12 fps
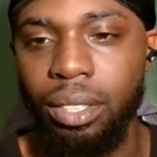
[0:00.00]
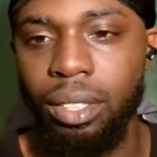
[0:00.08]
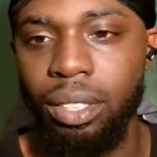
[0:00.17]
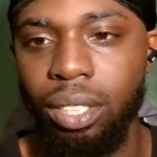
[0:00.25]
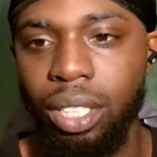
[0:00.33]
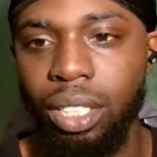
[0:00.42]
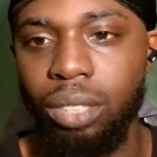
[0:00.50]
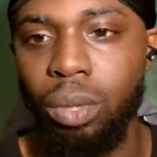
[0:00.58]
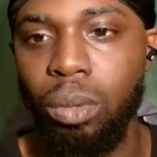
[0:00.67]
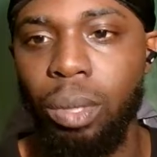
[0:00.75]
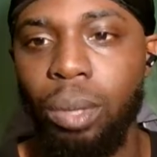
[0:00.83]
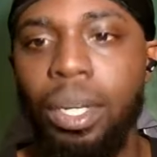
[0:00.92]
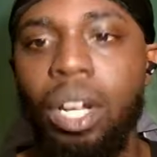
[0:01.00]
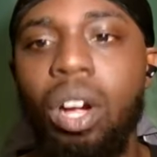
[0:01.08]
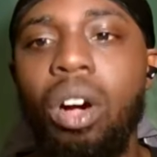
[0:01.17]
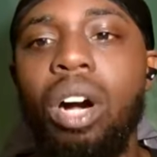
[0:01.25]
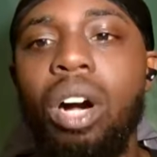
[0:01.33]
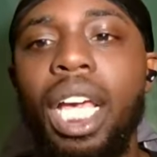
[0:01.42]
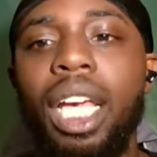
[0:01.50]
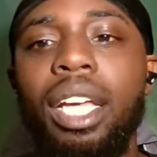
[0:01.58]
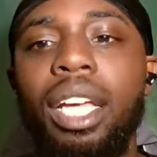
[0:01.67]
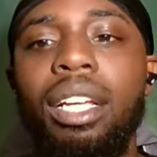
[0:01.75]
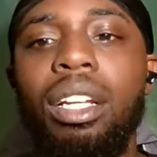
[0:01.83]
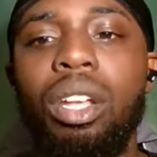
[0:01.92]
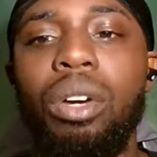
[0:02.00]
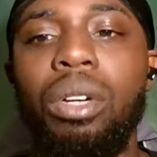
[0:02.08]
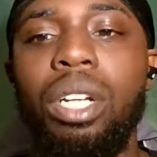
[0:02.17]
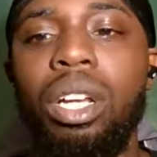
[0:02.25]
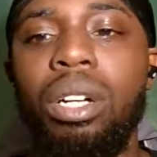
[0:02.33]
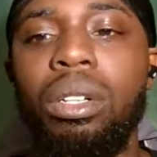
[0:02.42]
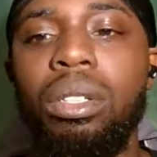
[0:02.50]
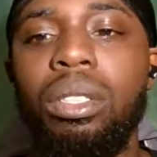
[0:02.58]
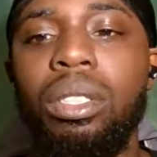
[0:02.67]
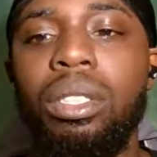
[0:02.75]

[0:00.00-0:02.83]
So this is what we would call a lower low.